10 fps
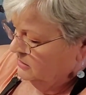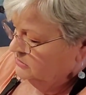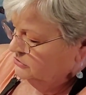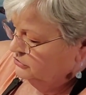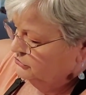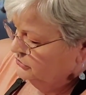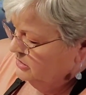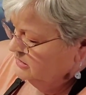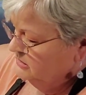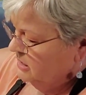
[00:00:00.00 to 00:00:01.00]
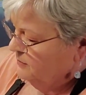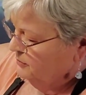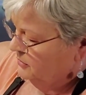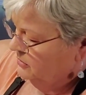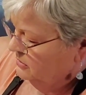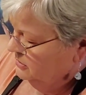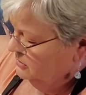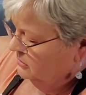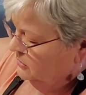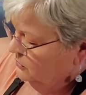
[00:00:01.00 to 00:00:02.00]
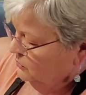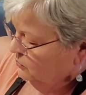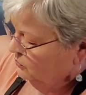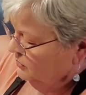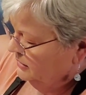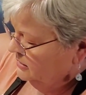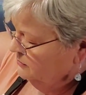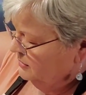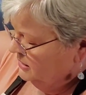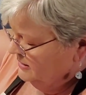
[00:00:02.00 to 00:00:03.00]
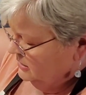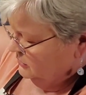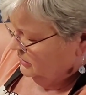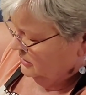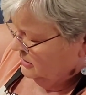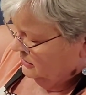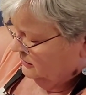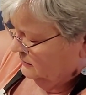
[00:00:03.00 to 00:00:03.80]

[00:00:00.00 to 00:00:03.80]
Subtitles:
Stir this up really, really good.